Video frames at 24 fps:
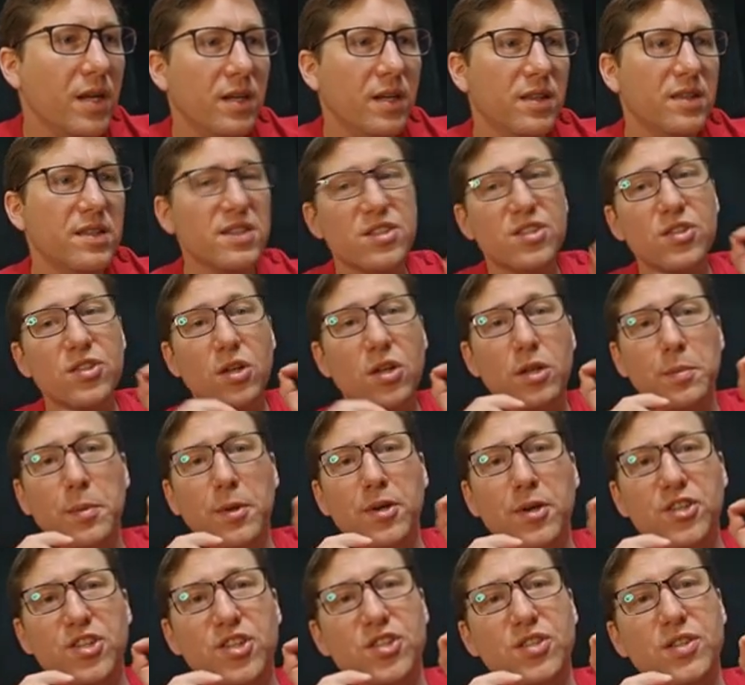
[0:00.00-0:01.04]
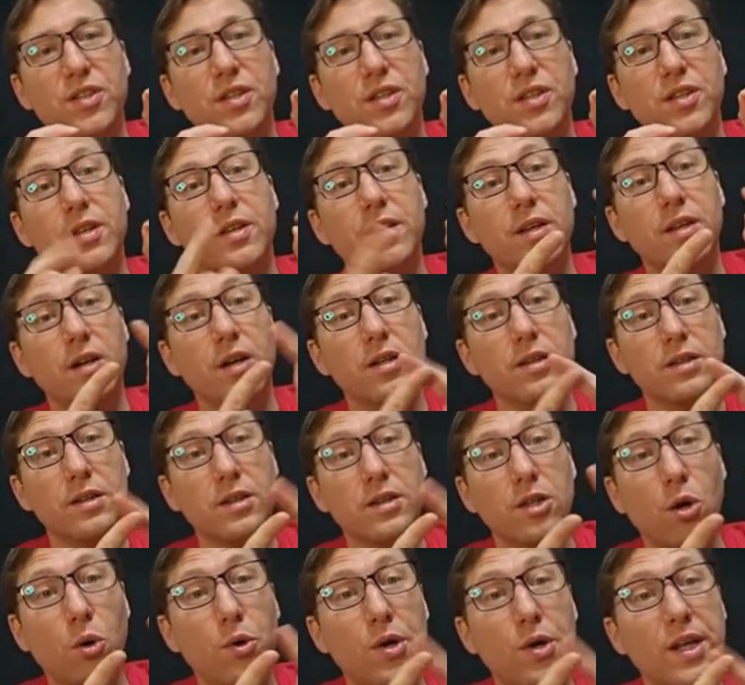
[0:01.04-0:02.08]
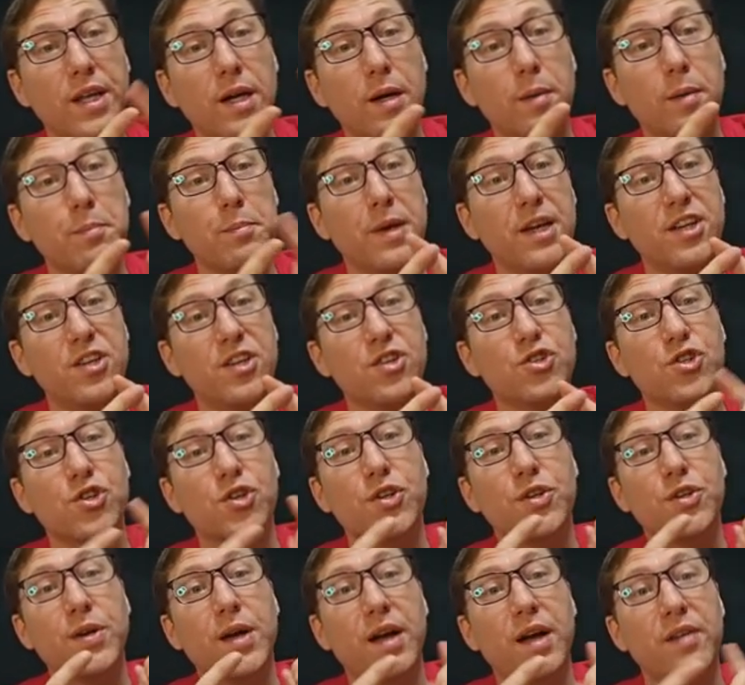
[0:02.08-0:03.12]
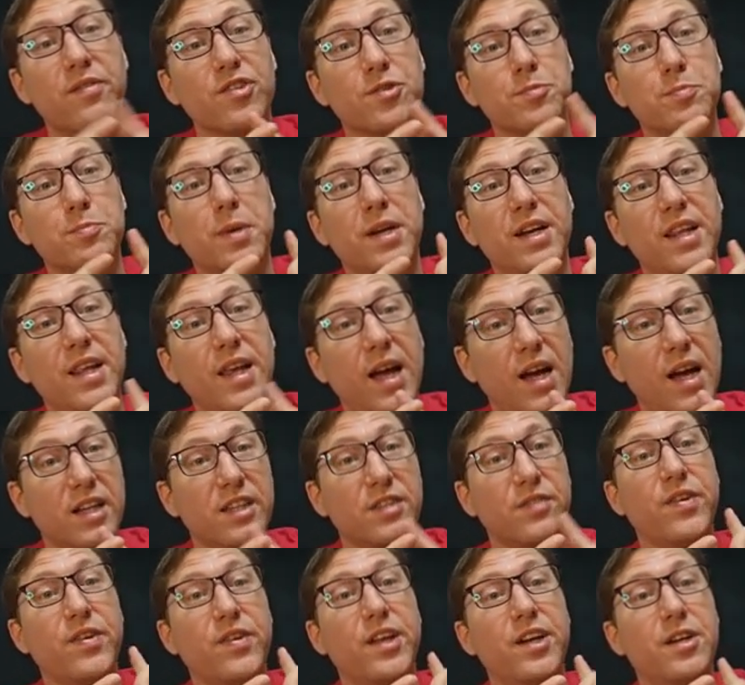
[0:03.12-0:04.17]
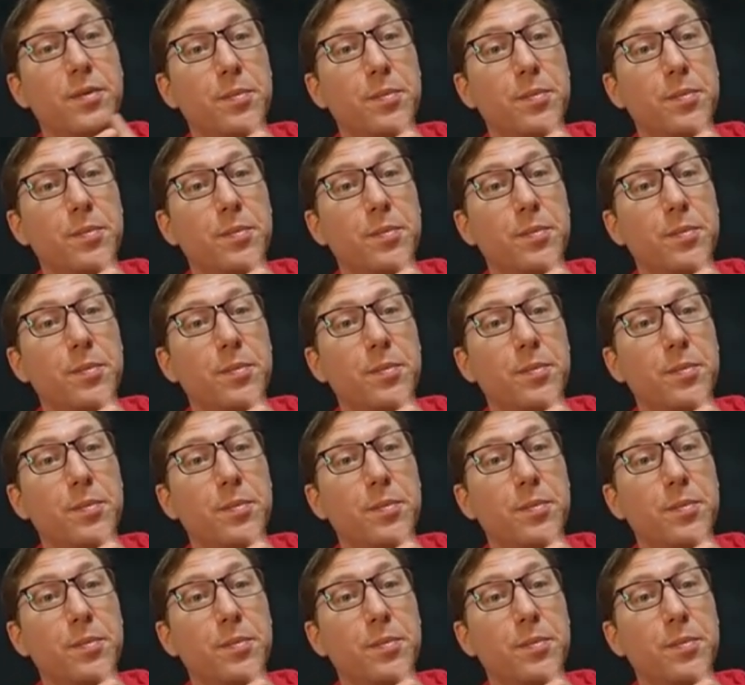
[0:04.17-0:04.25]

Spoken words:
This is all about just loading up, making sure you have as many activated